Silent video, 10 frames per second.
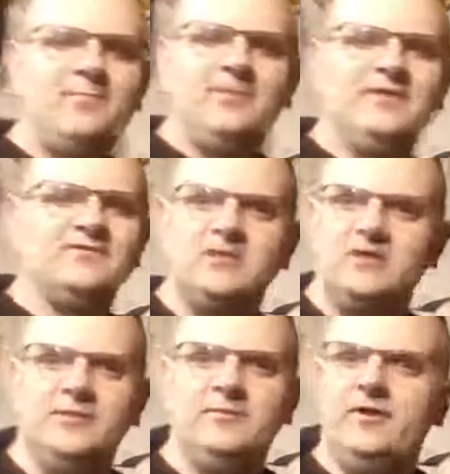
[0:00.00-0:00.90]
I believe it's
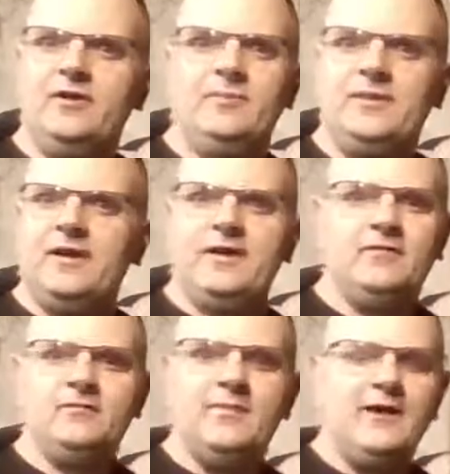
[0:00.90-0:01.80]
unlimited up and
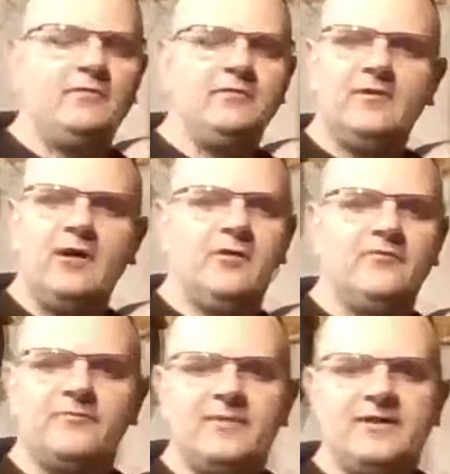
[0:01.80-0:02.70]
down mountain,
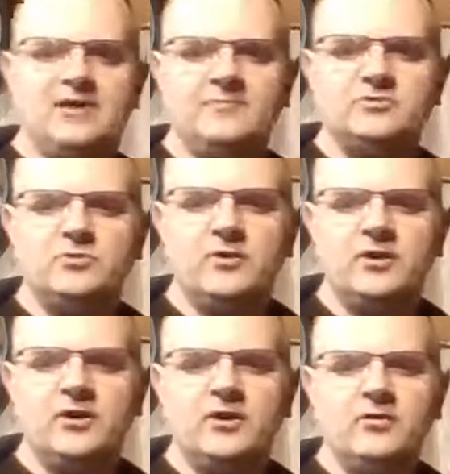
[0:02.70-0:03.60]
however many times you want
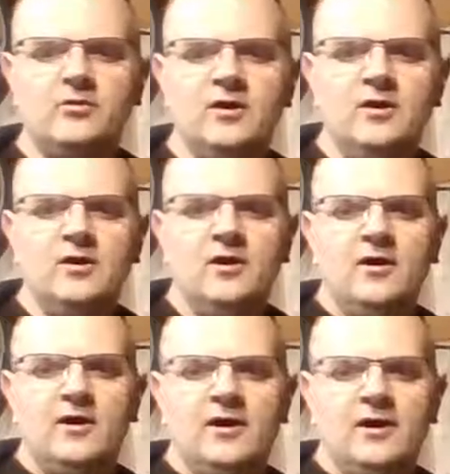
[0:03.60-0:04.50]
to go.
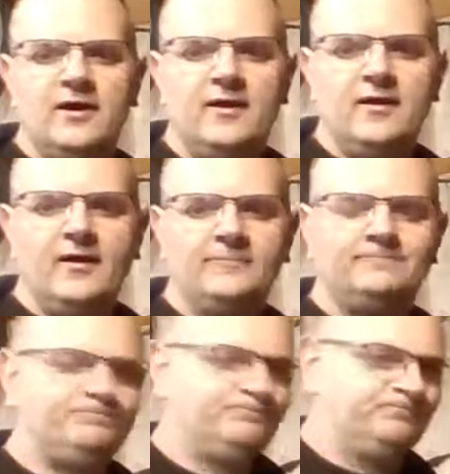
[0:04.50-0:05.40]
And
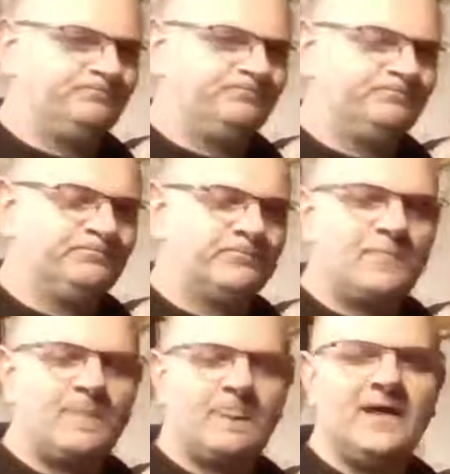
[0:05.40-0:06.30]
uh,
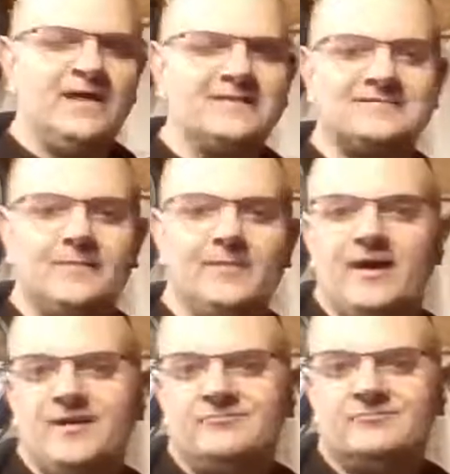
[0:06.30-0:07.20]
that's not
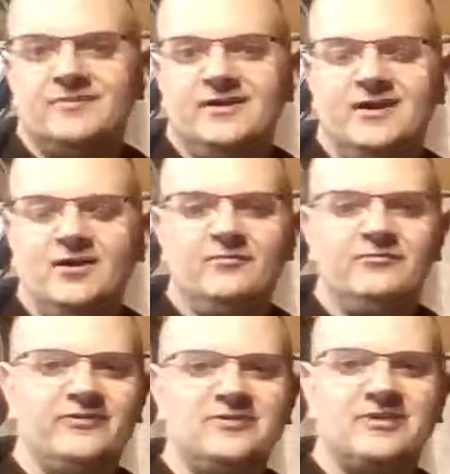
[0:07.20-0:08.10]
bad. You know,
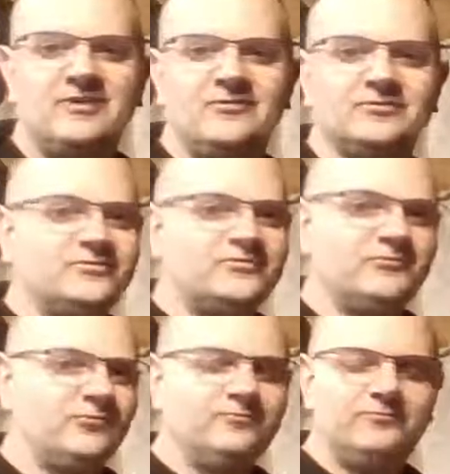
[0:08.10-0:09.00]
free shuttles
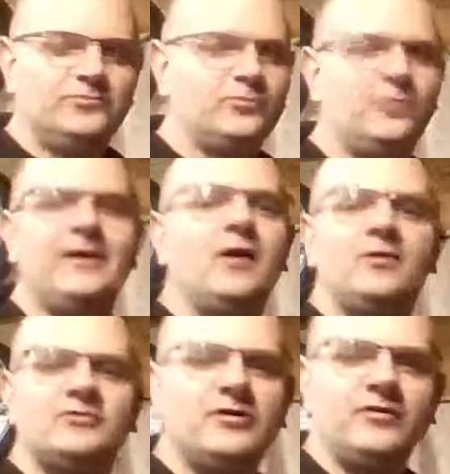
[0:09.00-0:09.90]
were
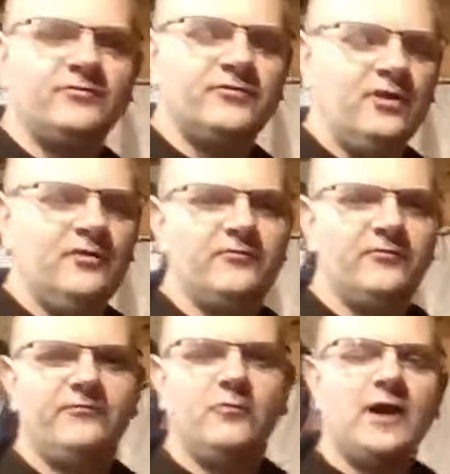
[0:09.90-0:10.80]
$28 shuttles, you know,
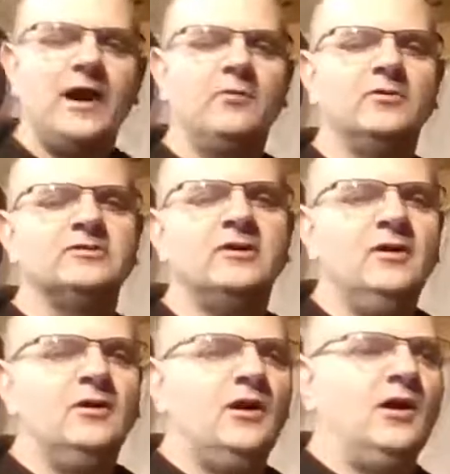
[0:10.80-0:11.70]
for four hours.
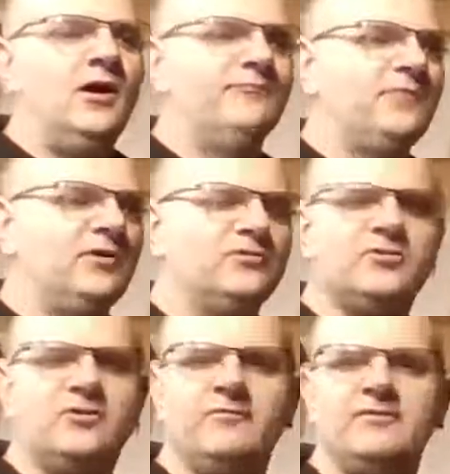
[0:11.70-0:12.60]
Um, they're
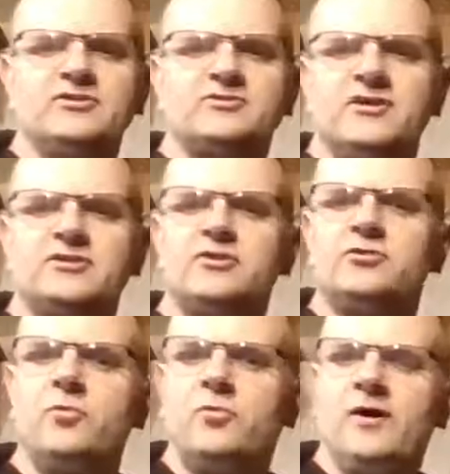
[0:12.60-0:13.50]
starting the
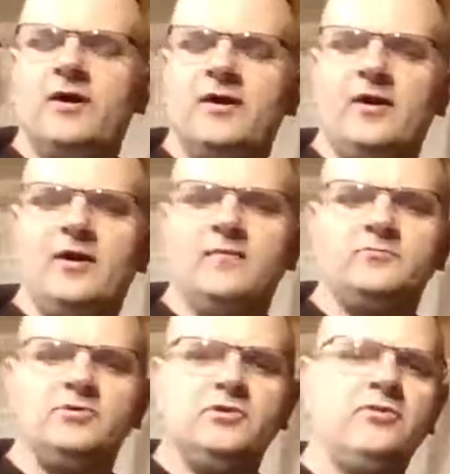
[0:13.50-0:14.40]
registration at, at uh,
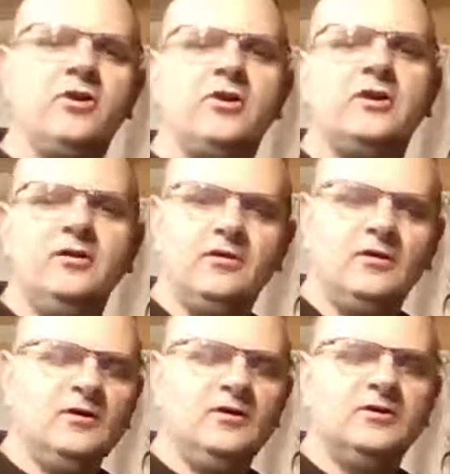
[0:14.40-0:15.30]
2.30.
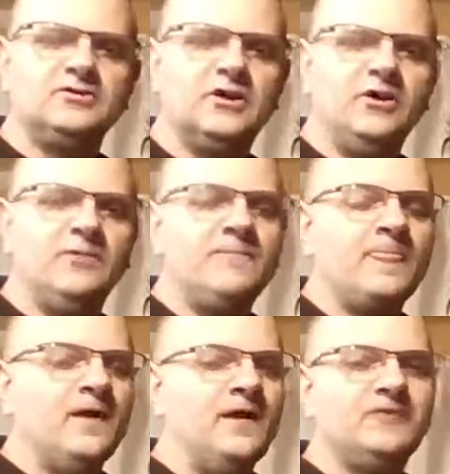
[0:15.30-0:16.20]
So
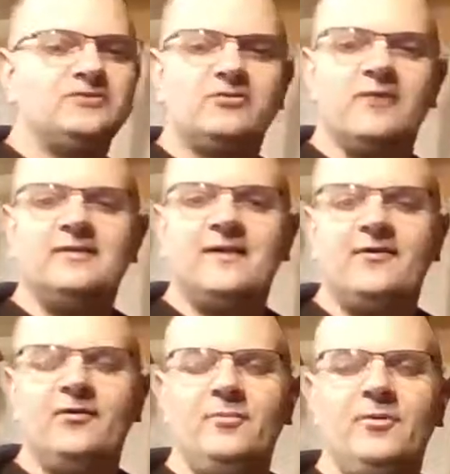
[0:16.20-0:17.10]
it's a great
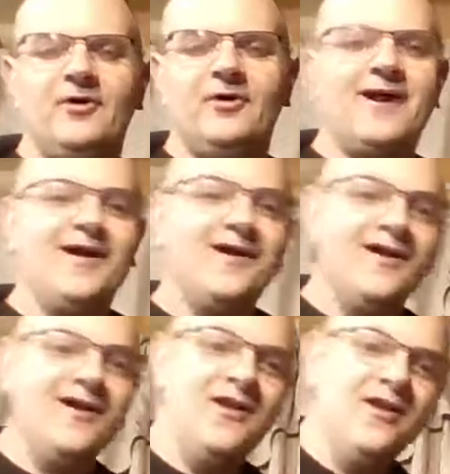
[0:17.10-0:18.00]
downhill park.
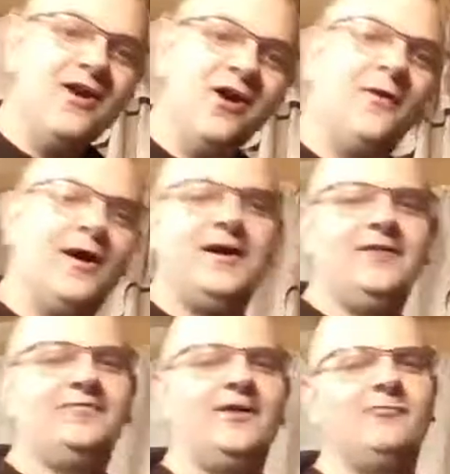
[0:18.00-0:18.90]
No, I
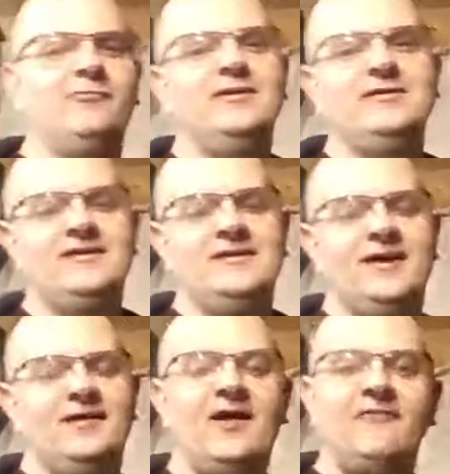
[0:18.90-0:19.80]
have not ridden it
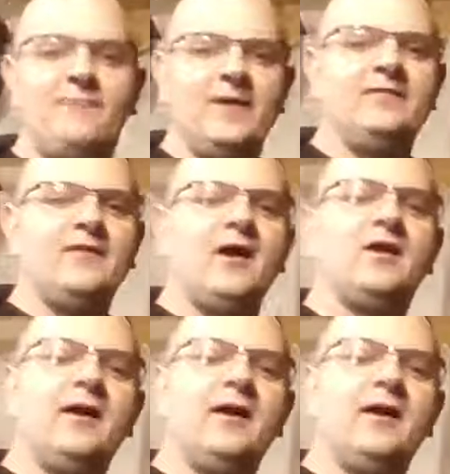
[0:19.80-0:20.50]
yet. I've been there.